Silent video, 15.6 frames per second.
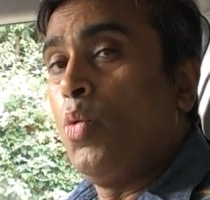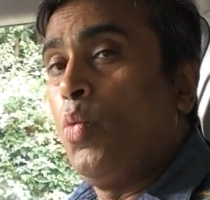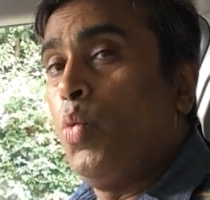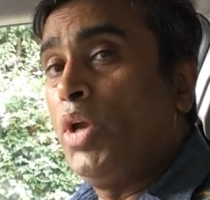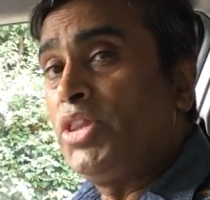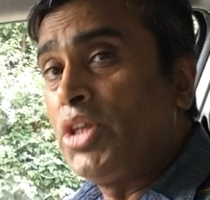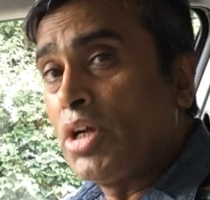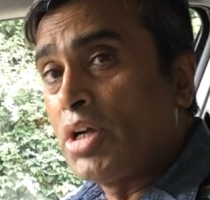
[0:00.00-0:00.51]

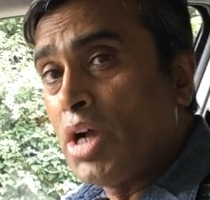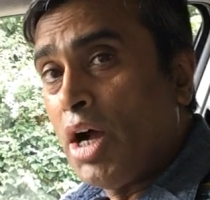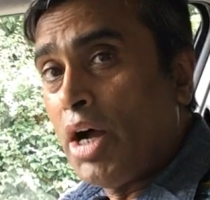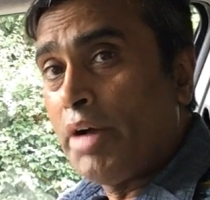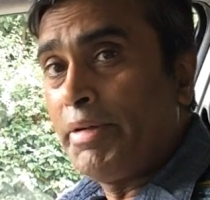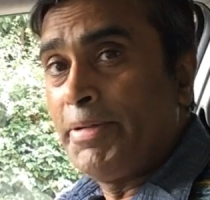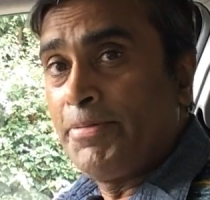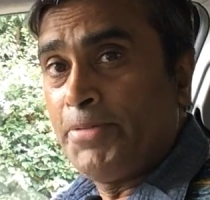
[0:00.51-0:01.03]
With the
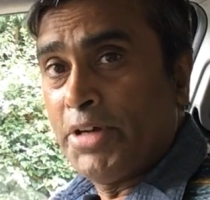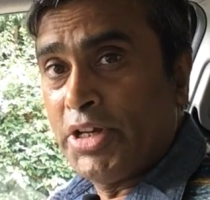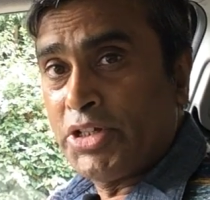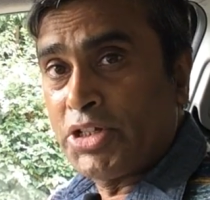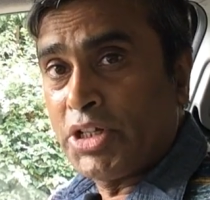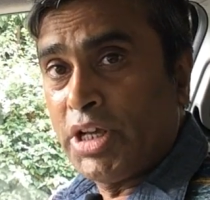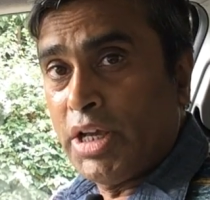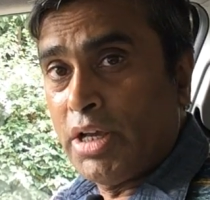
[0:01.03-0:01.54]
car in
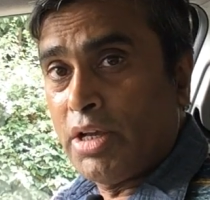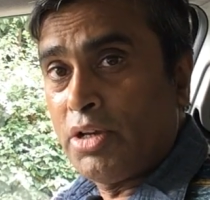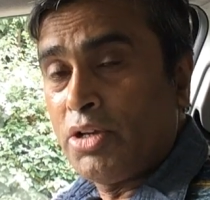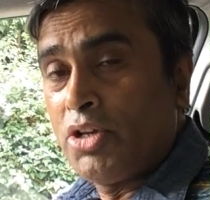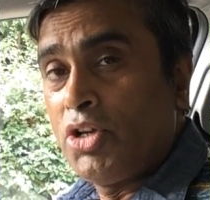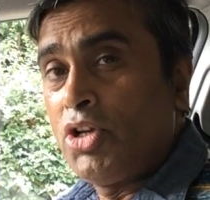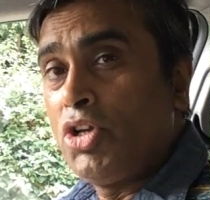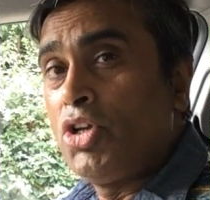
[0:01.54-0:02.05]
first gear,
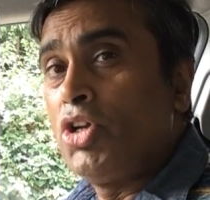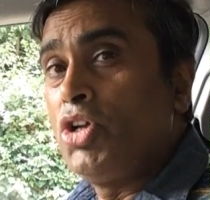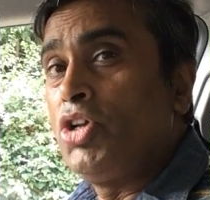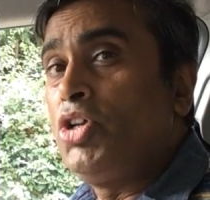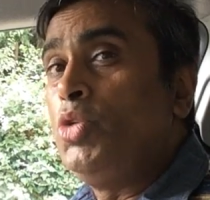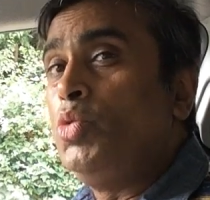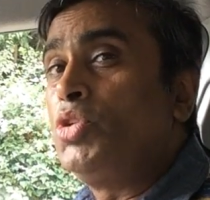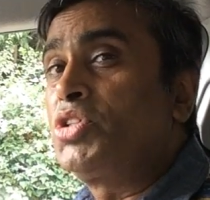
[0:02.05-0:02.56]

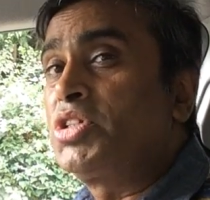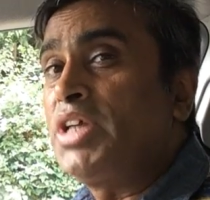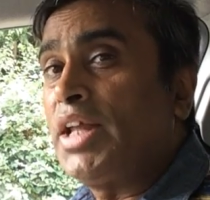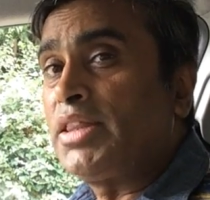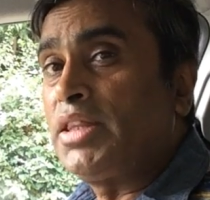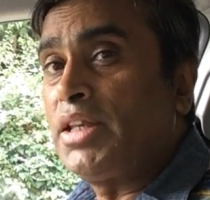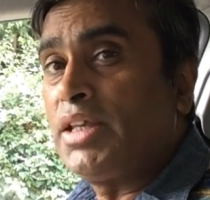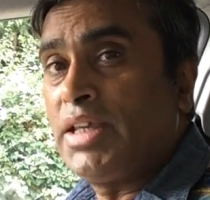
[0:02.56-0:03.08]
you would
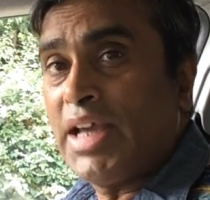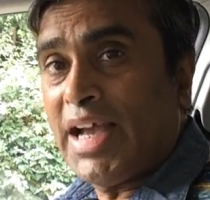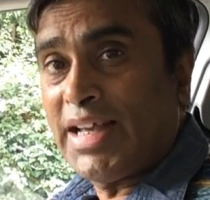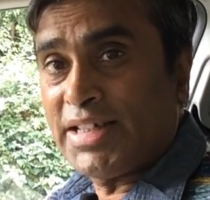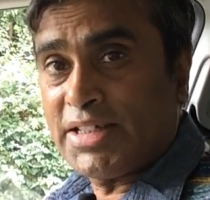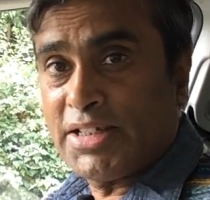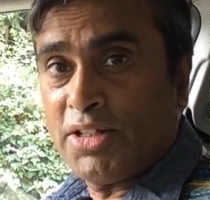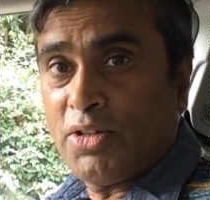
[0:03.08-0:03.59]
set the
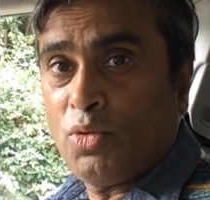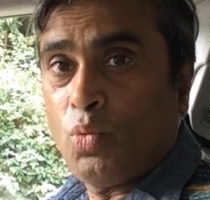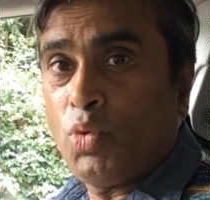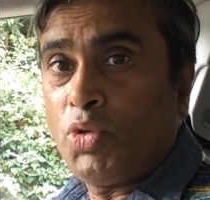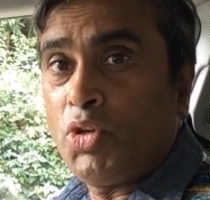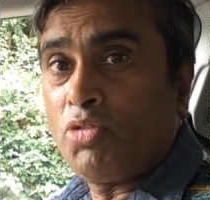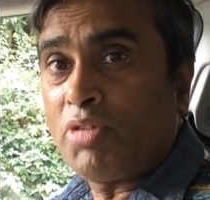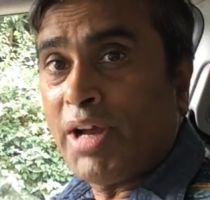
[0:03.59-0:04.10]
gas
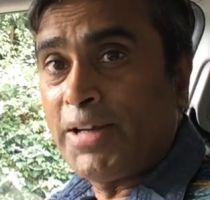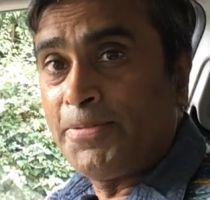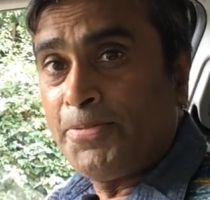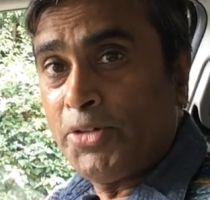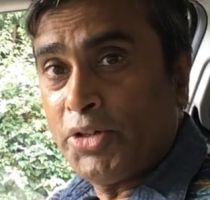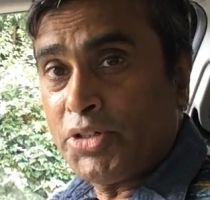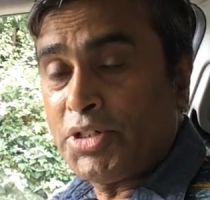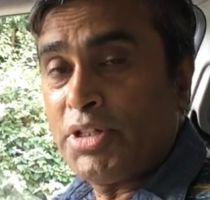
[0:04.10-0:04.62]
with your right
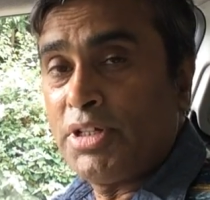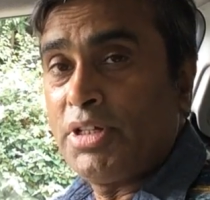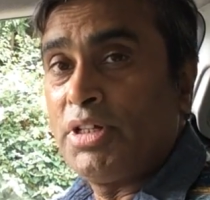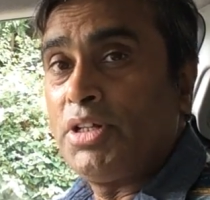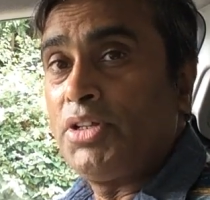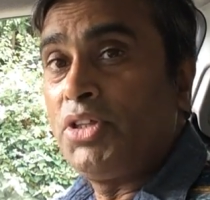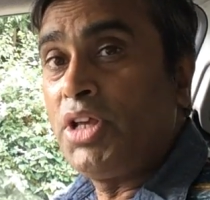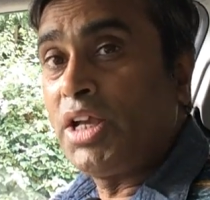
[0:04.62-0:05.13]
foot,
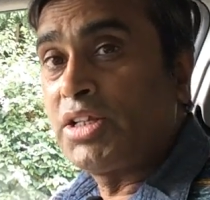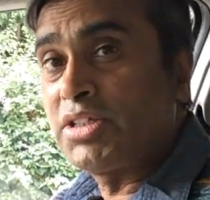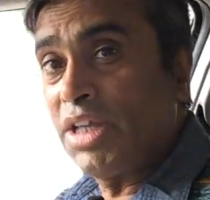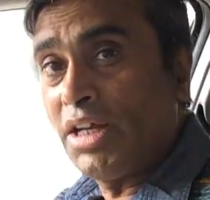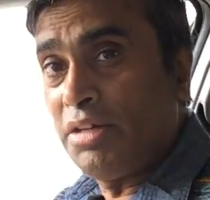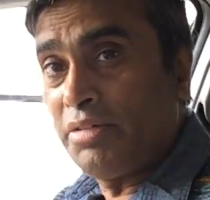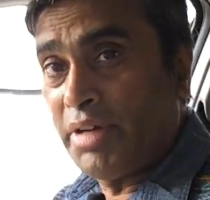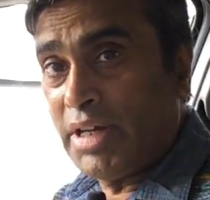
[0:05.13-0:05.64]
the
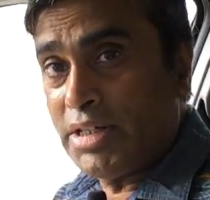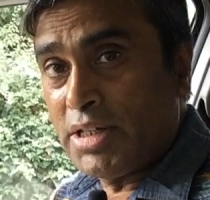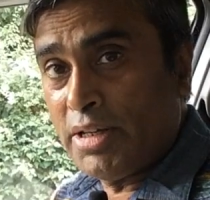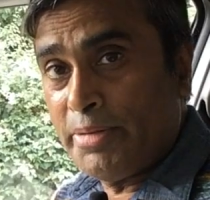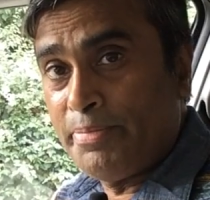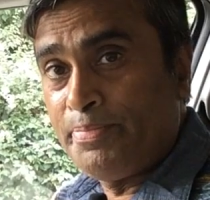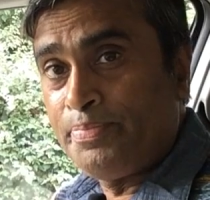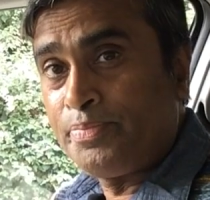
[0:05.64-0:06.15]

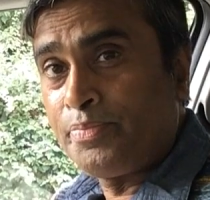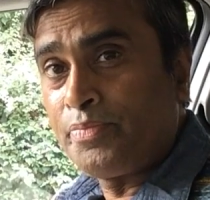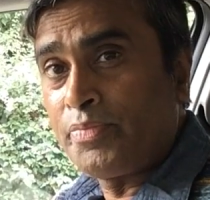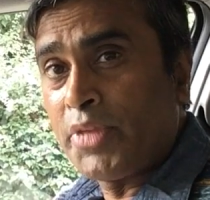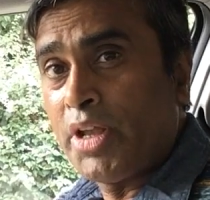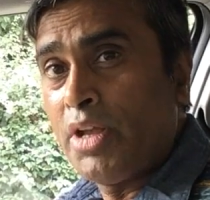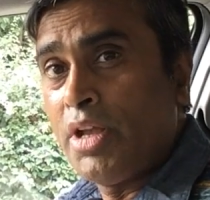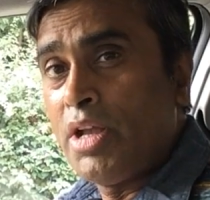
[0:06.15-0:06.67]
accelerator.
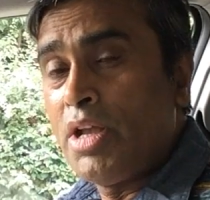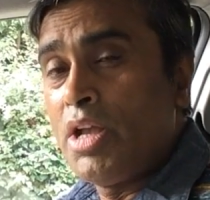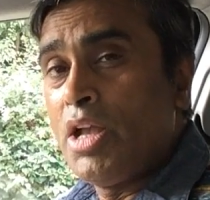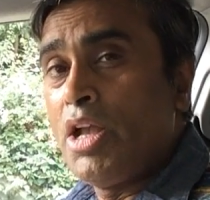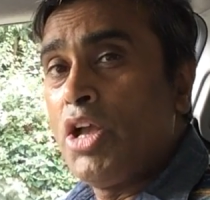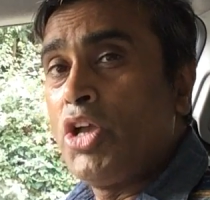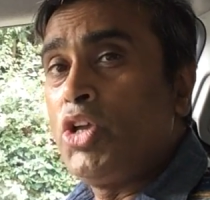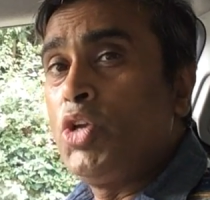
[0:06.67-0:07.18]

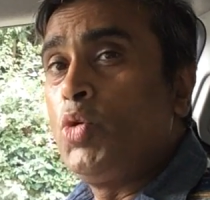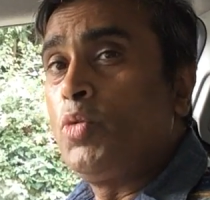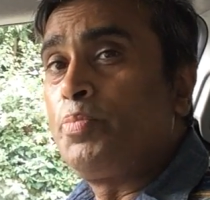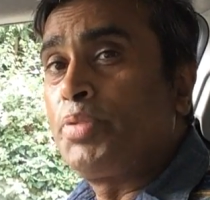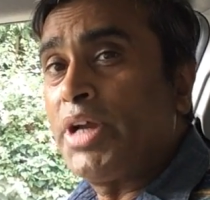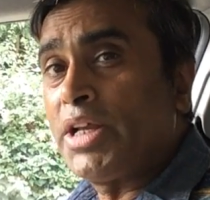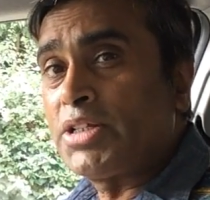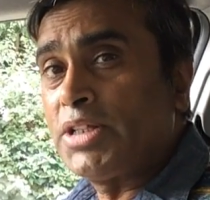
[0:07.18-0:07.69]
You would
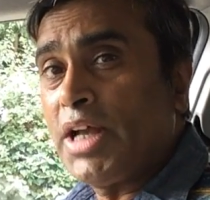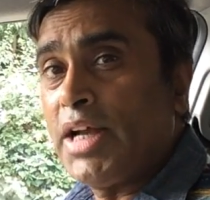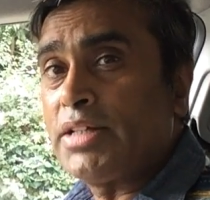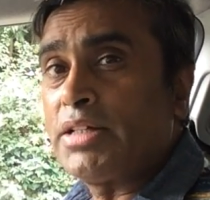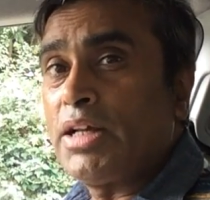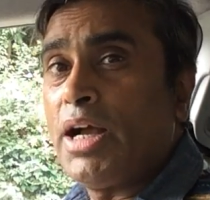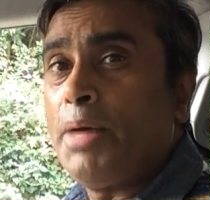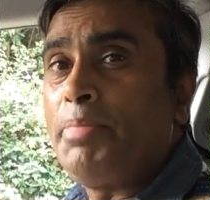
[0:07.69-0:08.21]
press
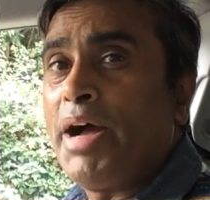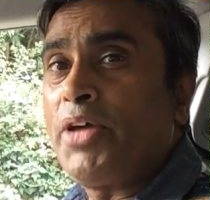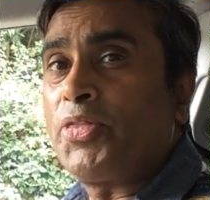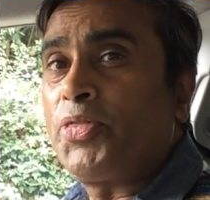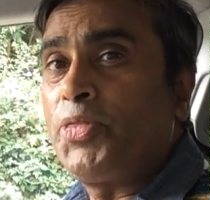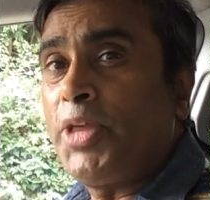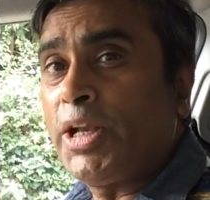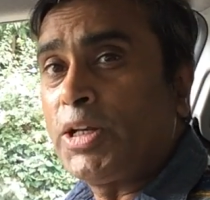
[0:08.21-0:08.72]
that
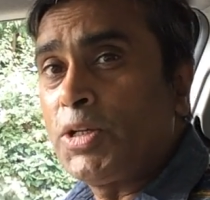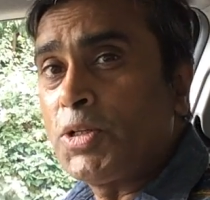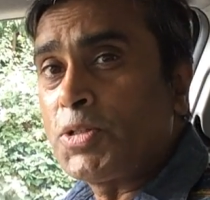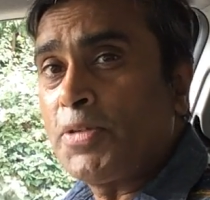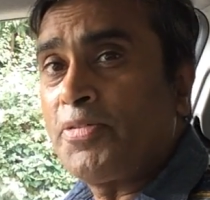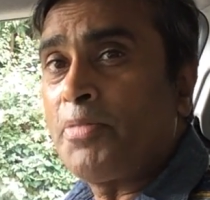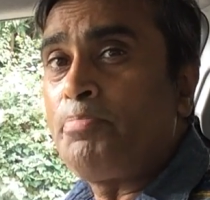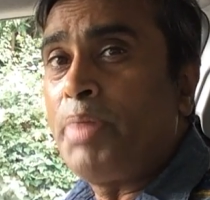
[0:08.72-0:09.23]
about thickness
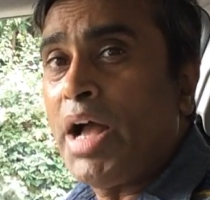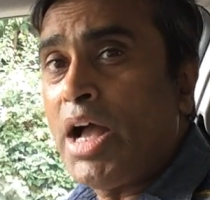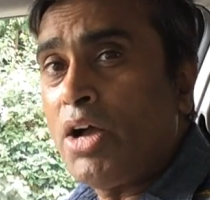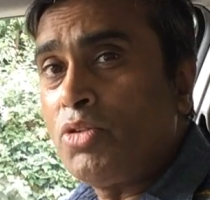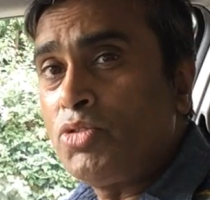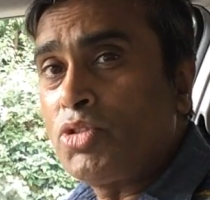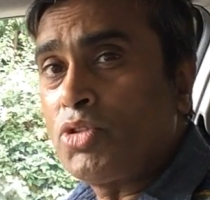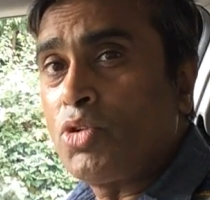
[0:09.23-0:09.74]
of a
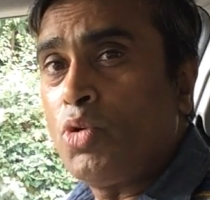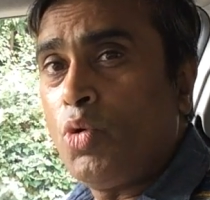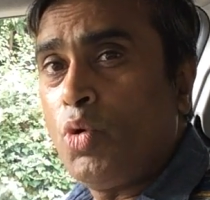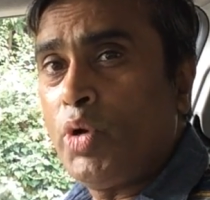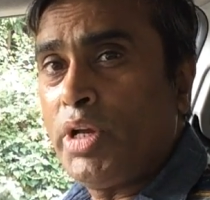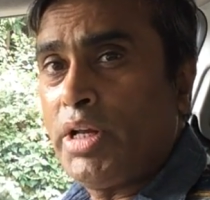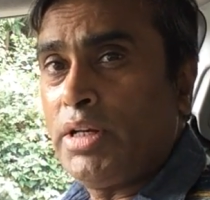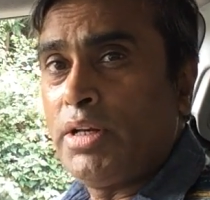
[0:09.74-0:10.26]
pound
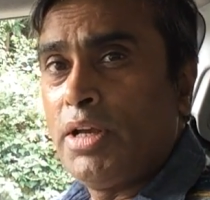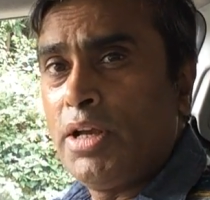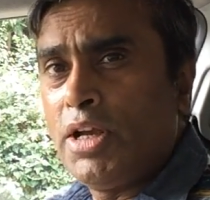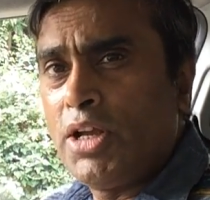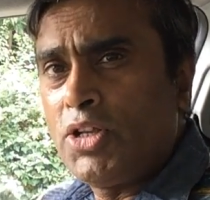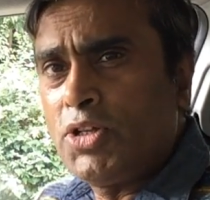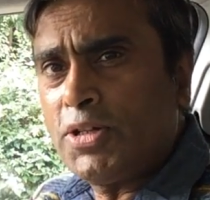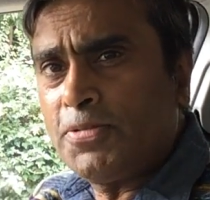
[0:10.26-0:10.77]
coin,
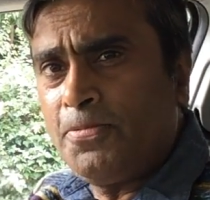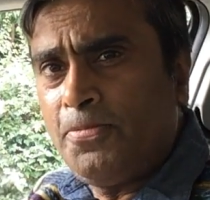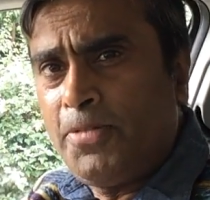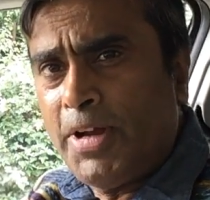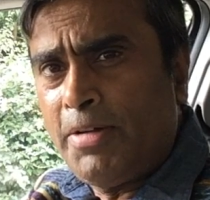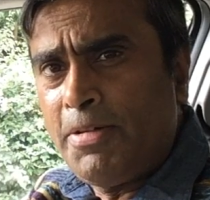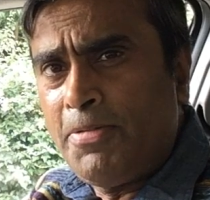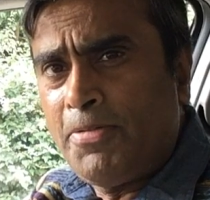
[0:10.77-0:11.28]
just
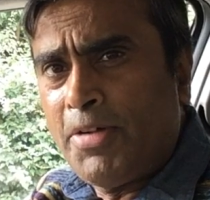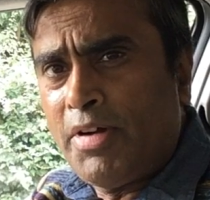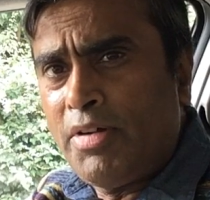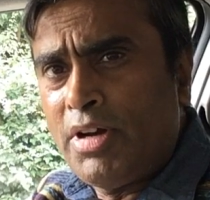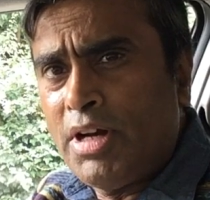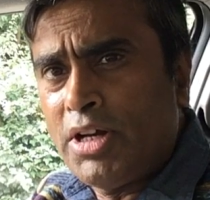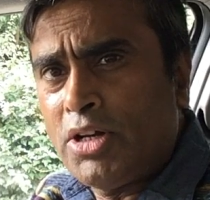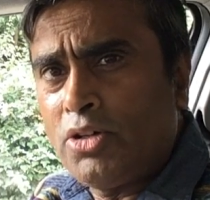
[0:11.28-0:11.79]
very,
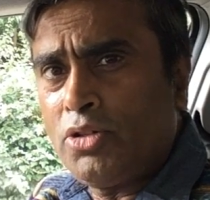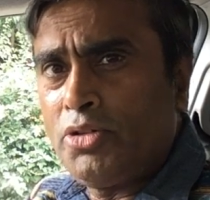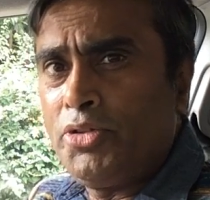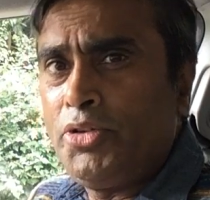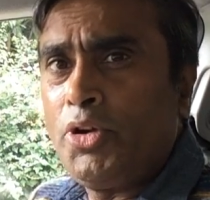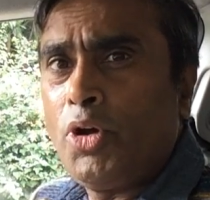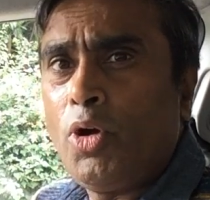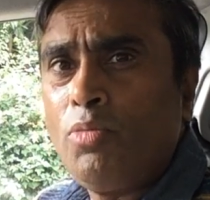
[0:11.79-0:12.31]
very little,
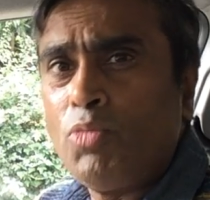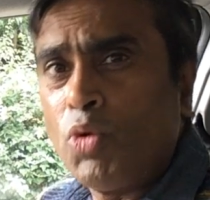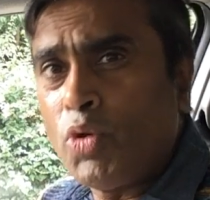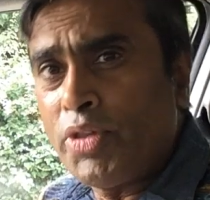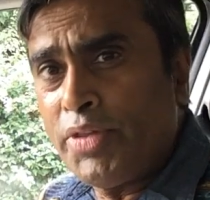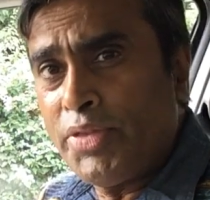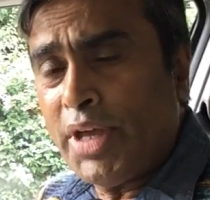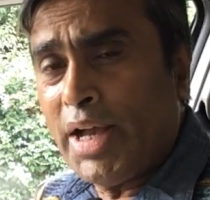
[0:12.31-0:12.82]
no more
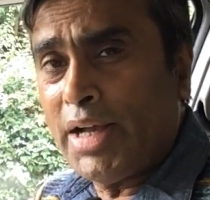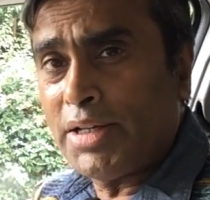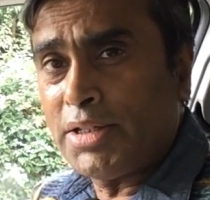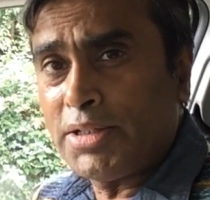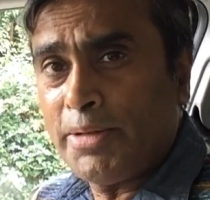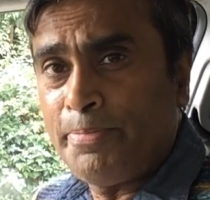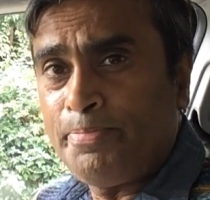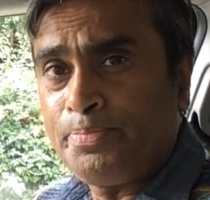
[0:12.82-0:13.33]
than that.